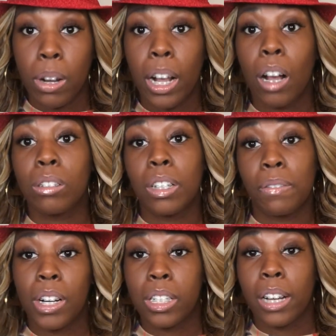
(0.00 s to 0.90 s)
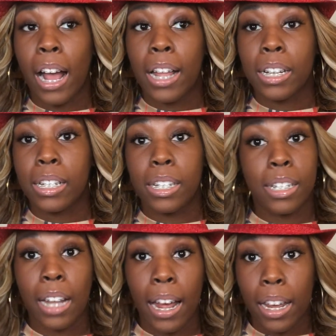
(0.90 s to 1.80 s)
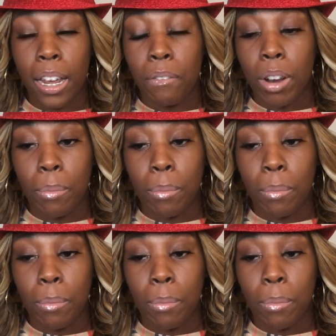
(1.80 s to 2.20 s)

and go to the Virgin Islands is like even